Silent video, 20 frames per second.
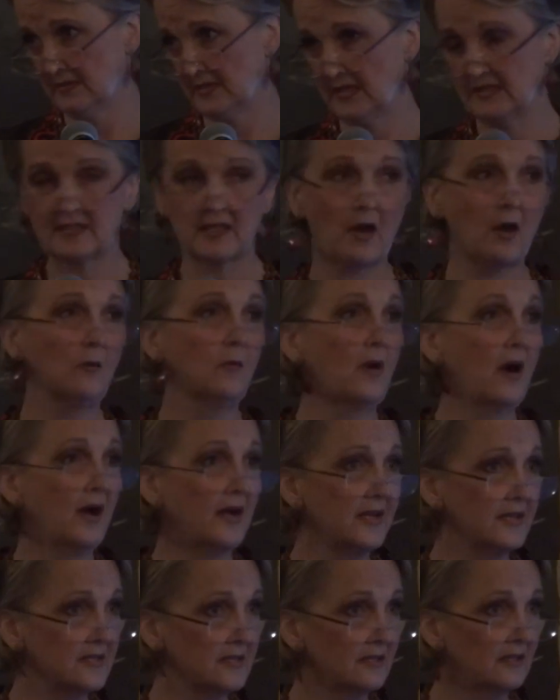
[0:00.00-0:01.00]
That's our
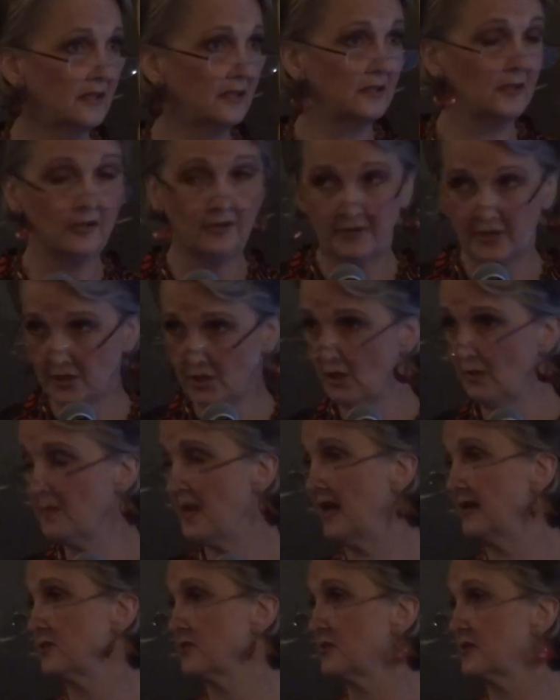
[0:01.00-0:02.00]
right, including your
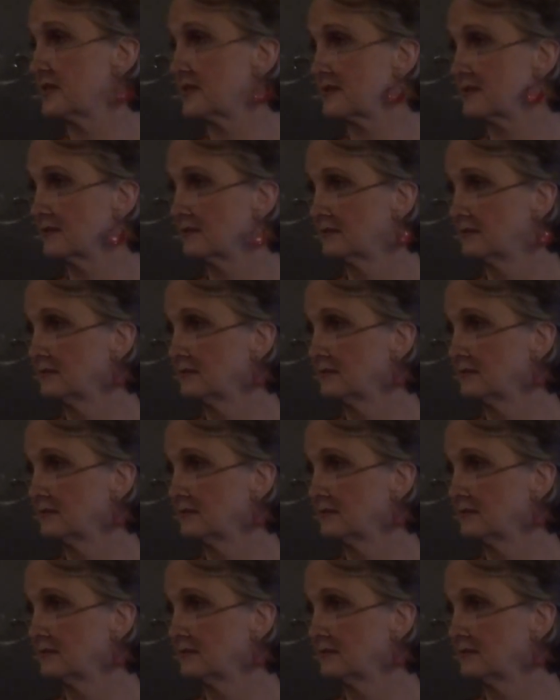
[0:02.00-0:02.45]
mattress."